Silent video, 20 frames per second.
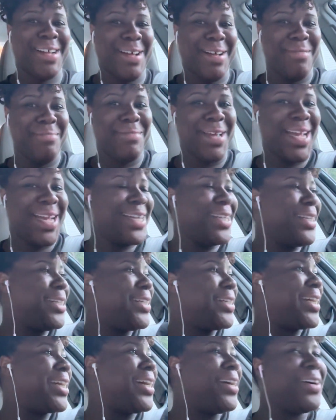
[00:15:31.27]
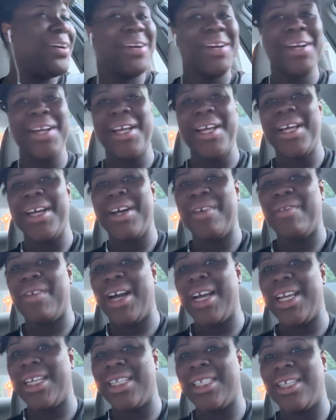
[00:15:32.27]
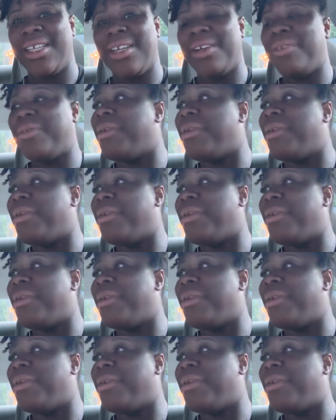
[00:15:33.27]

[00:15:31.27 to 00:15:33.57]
I'm backing up, y'all. Why is it